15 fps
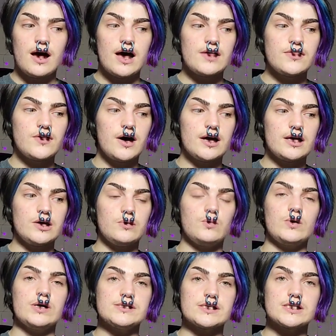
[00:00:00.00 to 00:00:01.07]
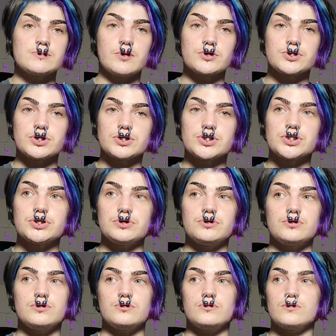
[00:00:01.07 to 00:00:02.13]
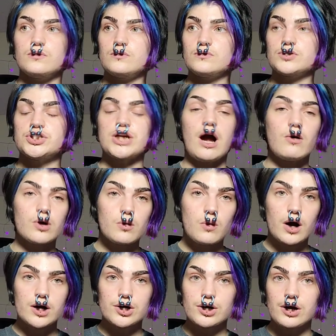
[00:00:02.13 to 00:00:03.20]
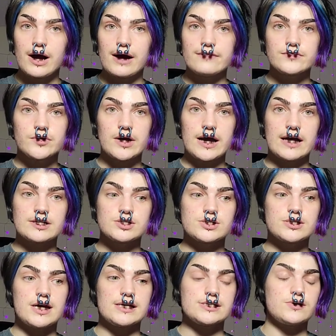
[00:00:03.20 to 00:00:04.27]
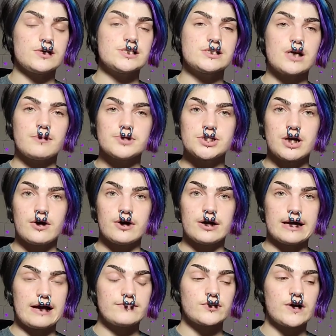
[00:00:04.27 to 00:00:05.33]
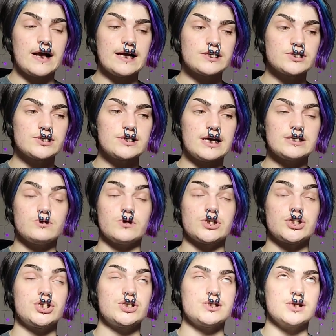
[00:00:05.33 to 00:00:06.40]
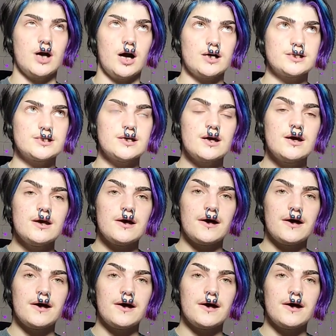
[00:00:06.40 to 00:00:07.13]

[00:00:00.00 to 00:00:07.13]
I thought it was exposure to shower water after I exercised, so I stopped showering after I exercised, which sucked.